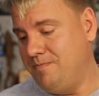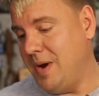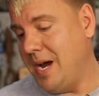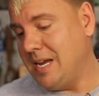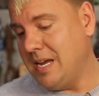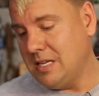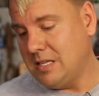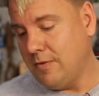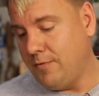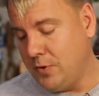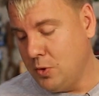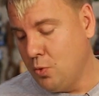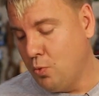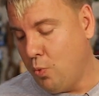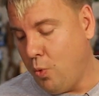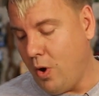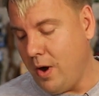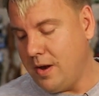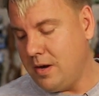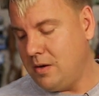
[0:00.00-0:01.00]
I guess if you
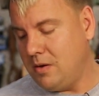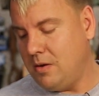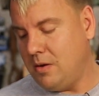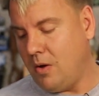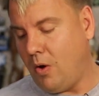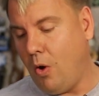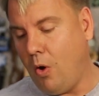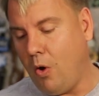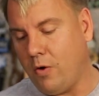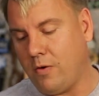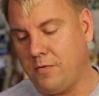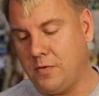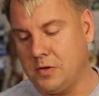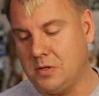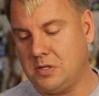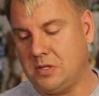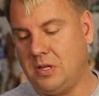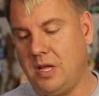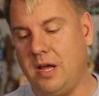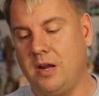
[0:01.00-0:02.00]
want Hulk
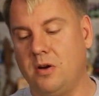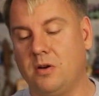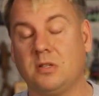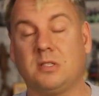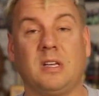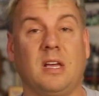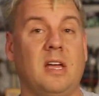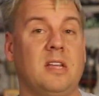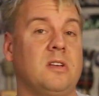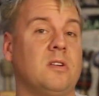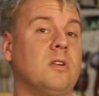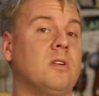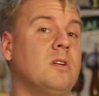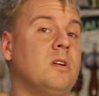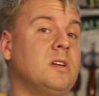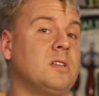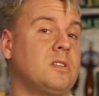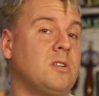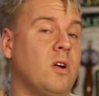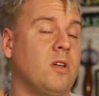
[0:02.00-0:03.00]
versus Thanos and you're
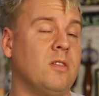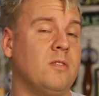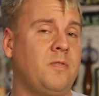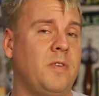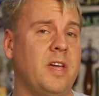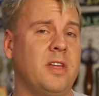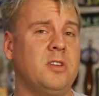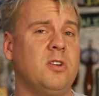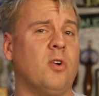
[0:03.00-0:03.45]
a Starlin fan,